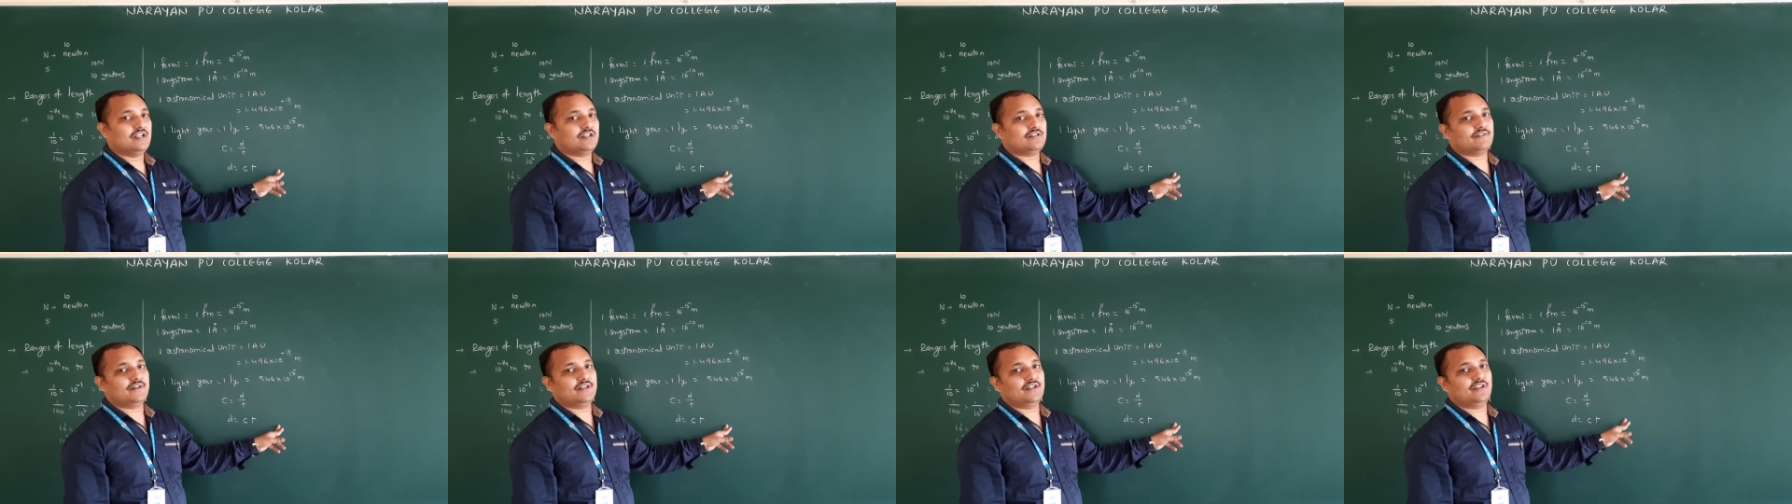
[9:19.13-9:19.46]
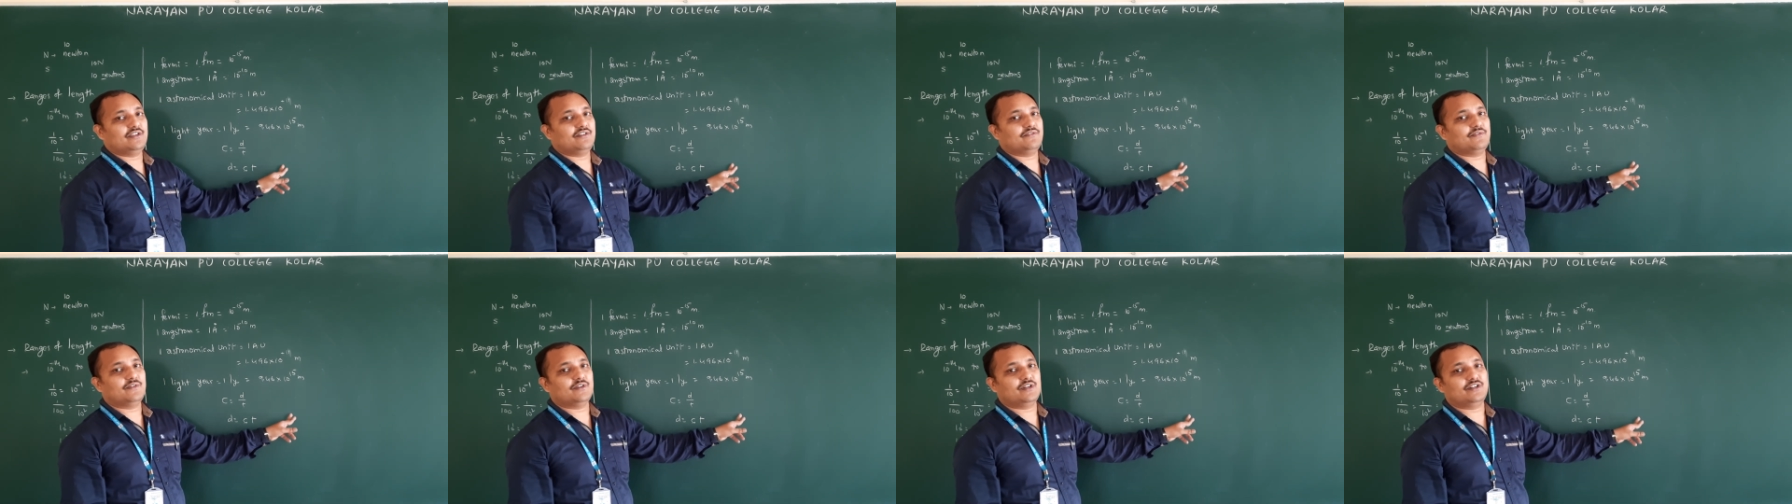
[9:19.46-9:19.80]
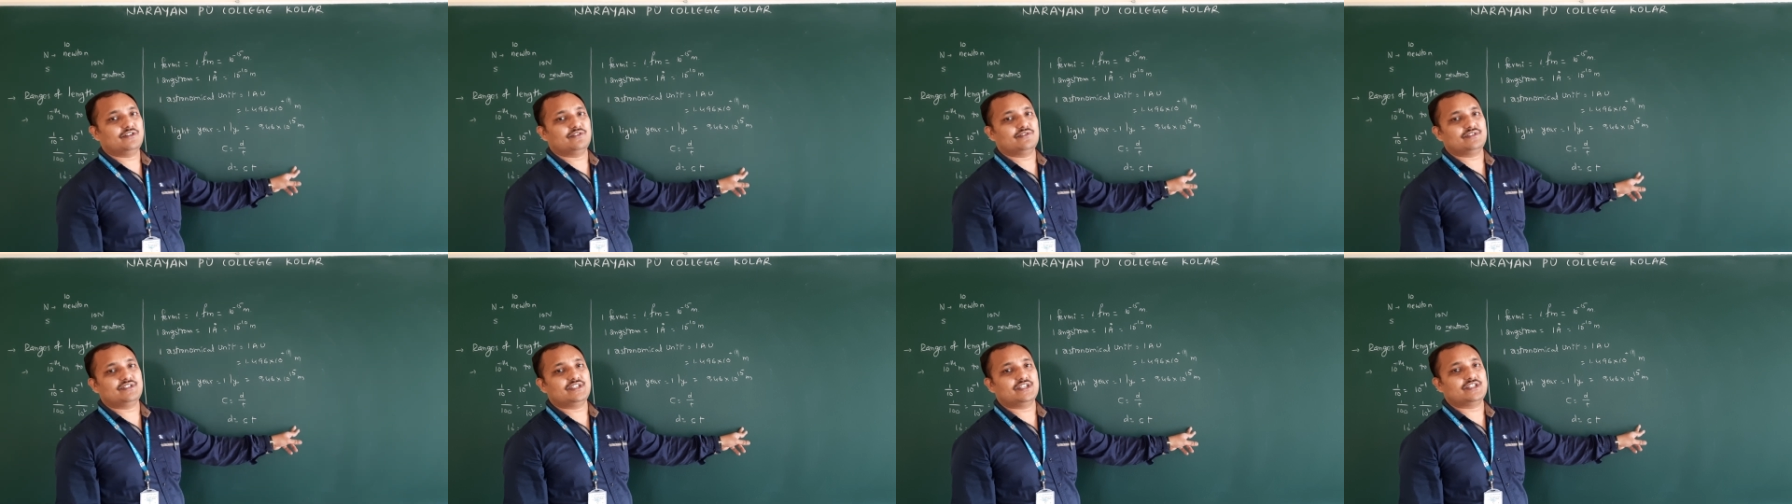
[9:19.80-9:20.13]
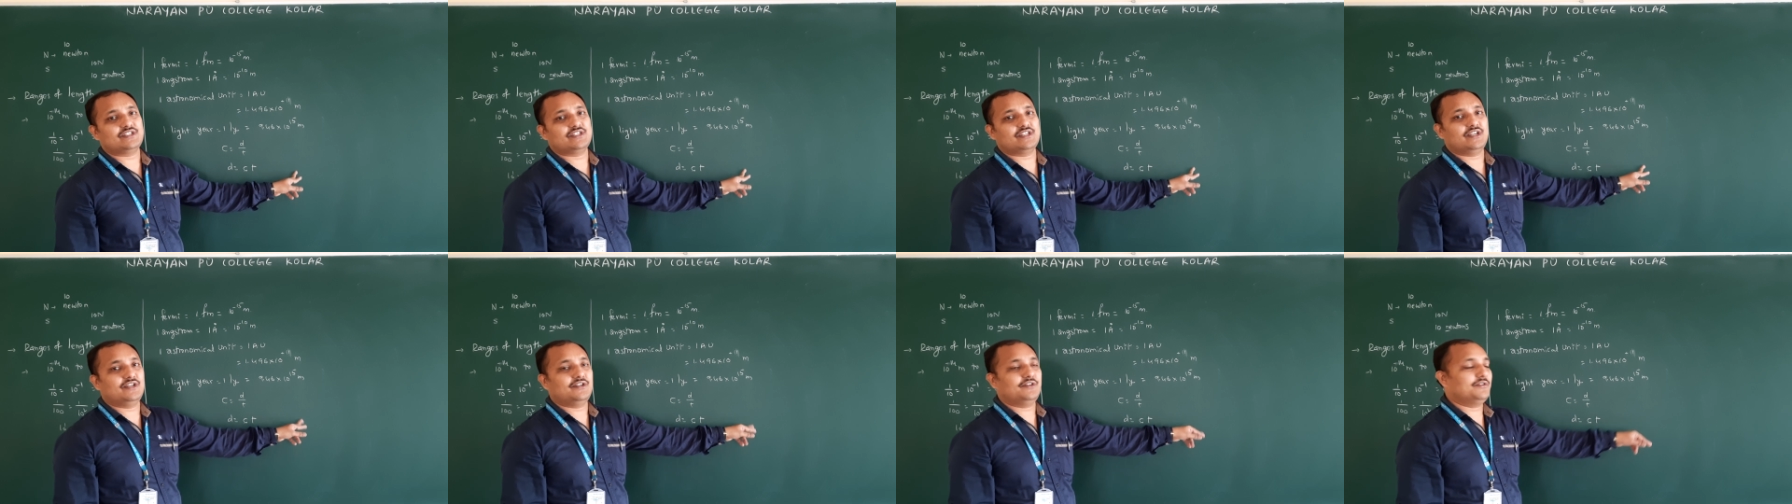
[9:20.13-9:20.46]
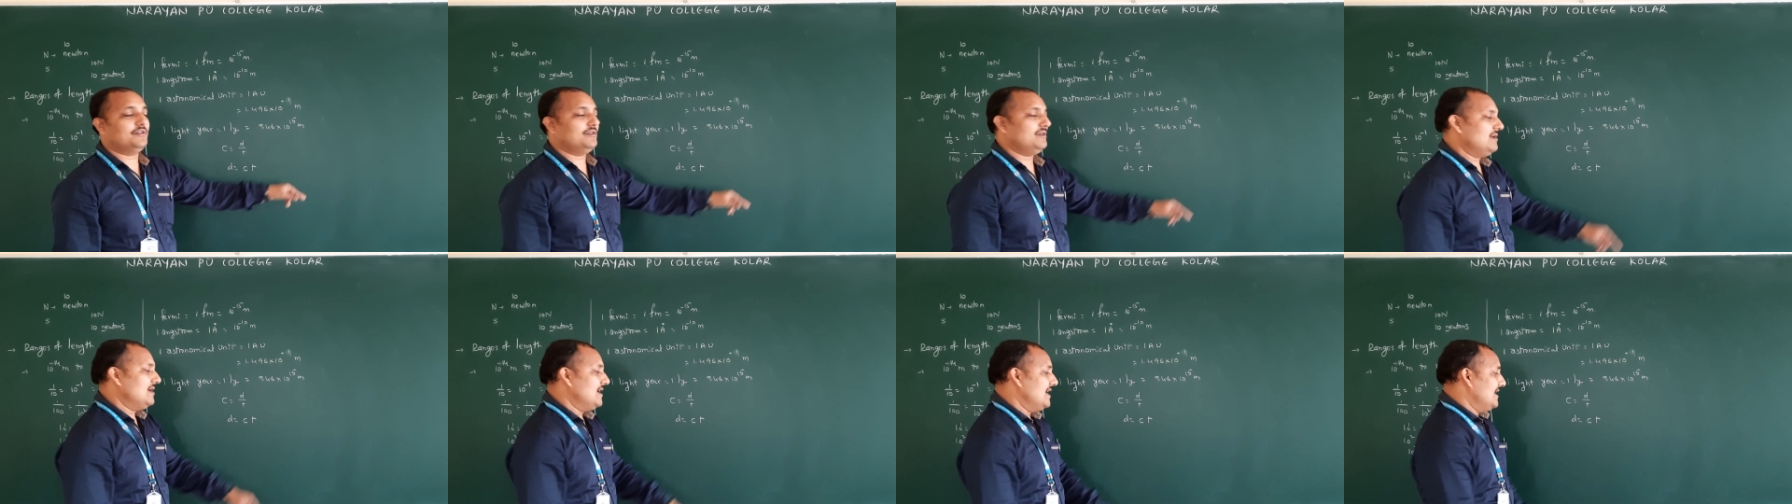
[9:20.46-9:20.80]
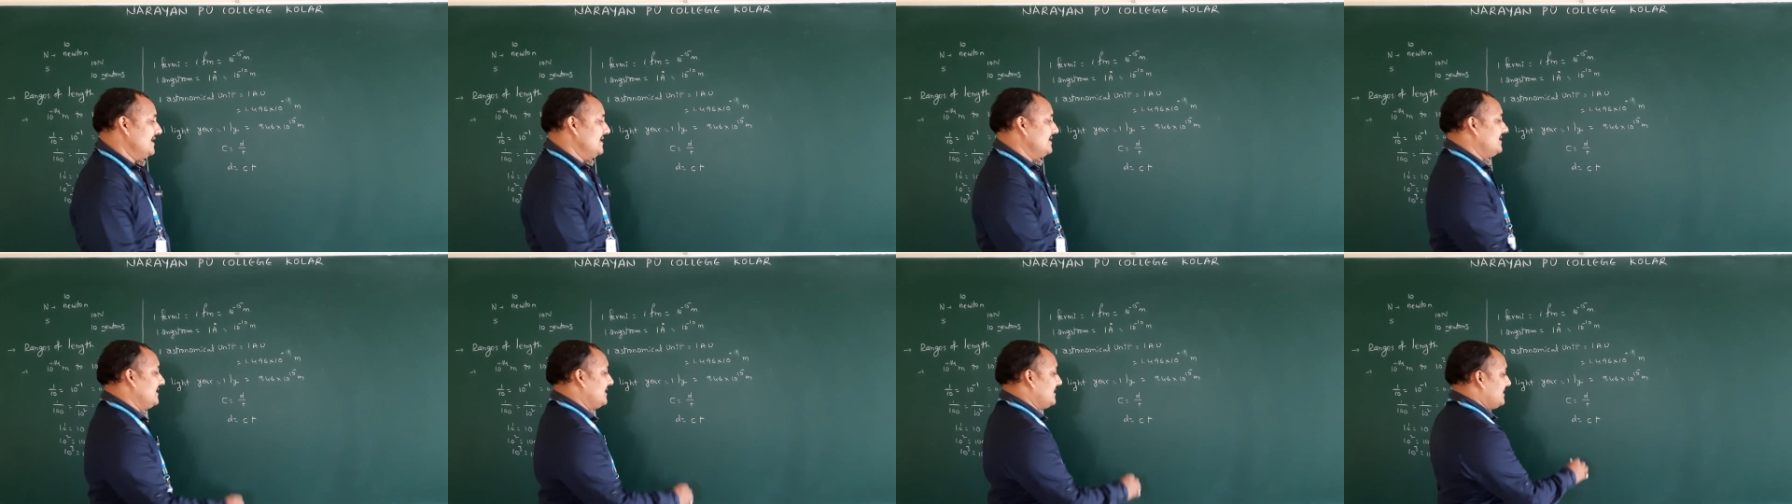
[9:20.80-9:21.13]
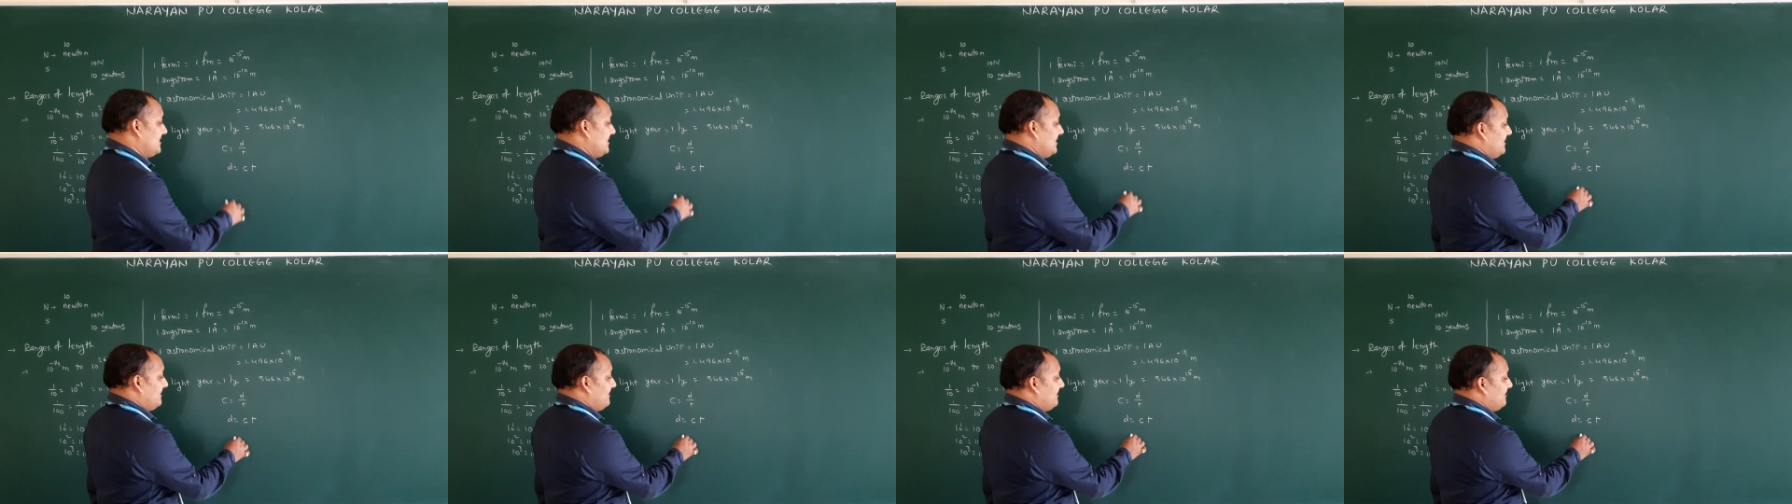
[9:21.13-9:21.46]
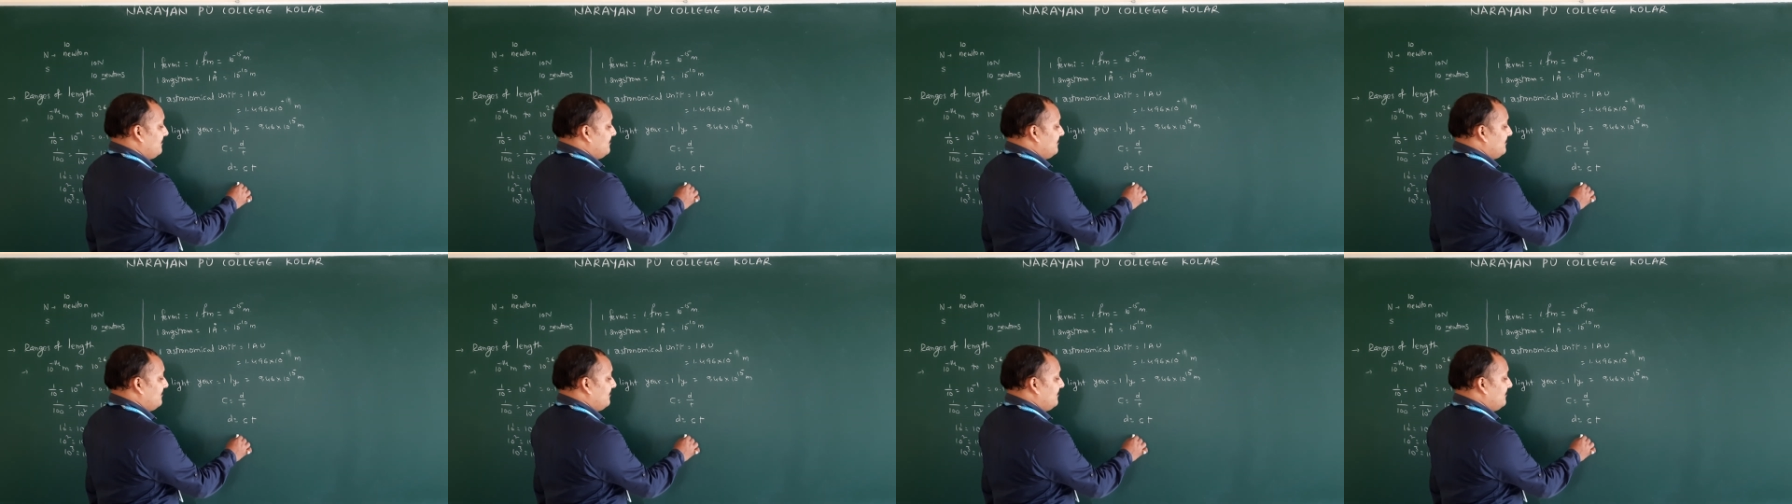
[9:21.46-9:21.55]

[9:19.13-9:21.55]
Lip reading: 24 into 16 to 60.